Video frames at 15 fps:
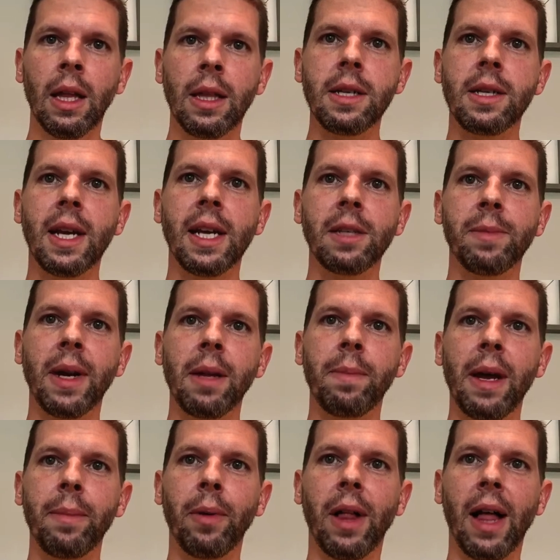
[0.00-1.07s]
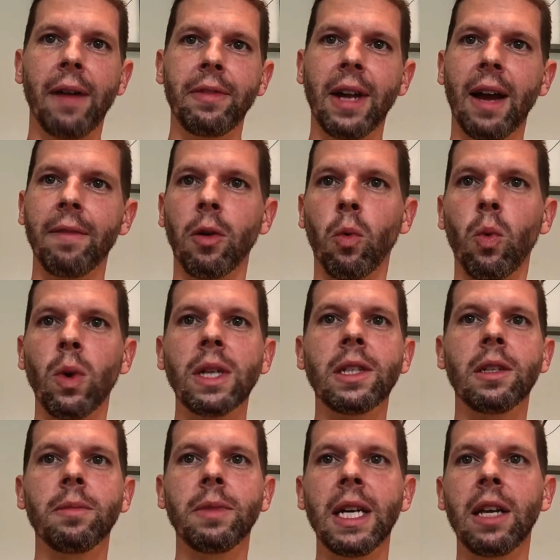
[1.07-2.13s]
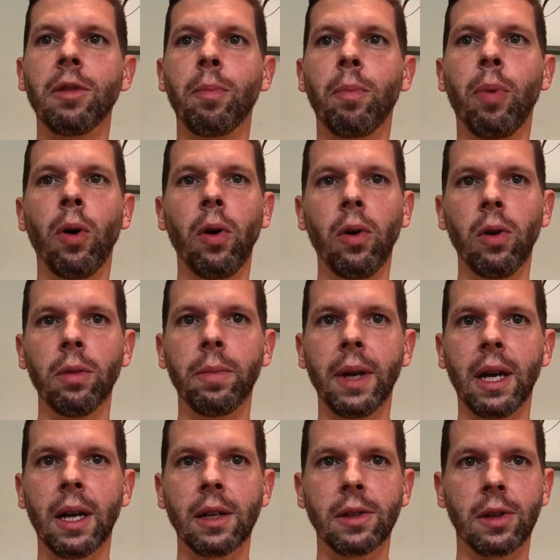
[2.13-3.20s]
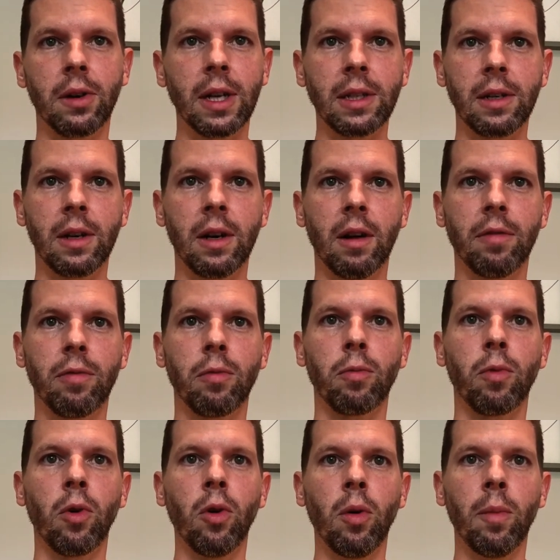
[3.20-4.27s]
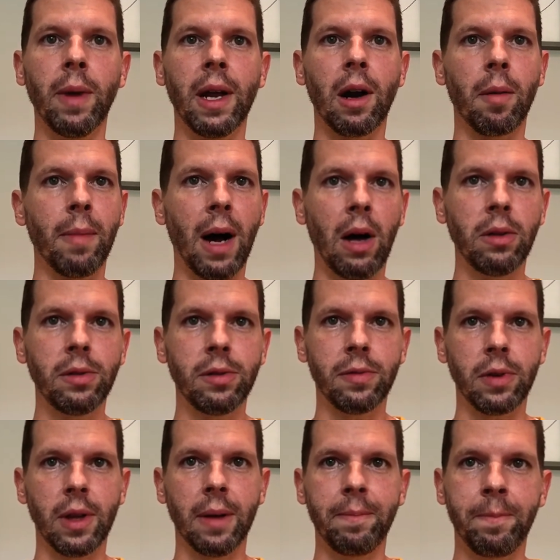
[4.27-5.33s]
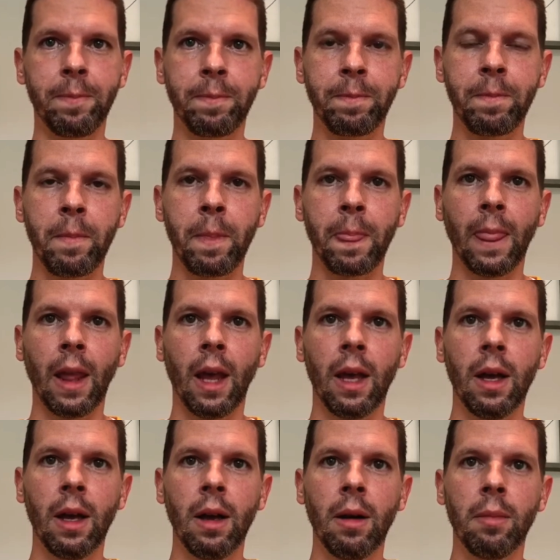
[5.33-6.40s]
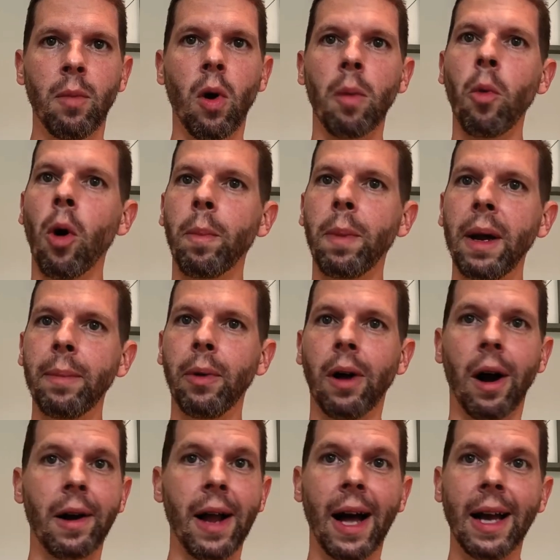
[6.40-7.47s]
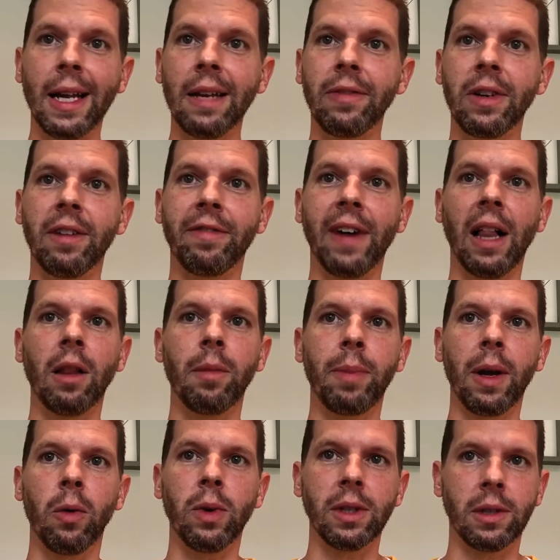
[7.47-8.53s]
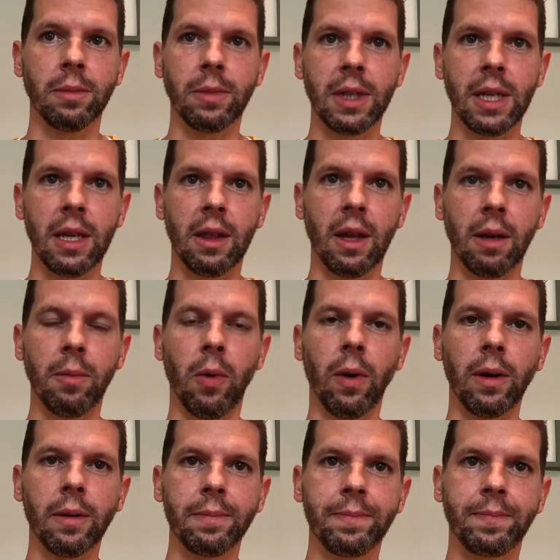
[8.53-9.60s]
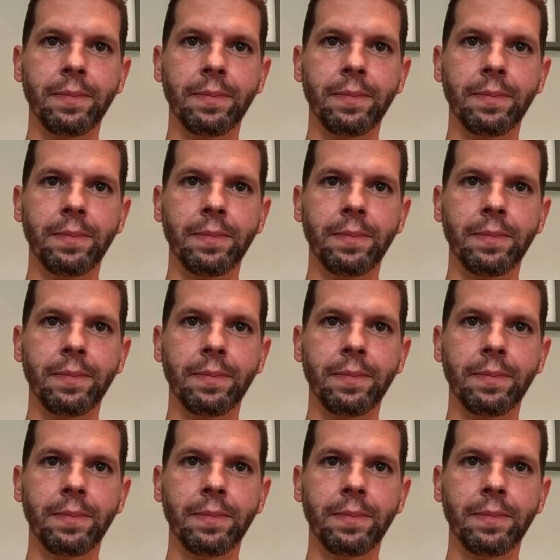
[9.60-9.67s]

These days, many people have to have their wisdom teeth pulled because there isn't enough room in our mouths for them. More and more people are not even developing wisdom teeth anymore.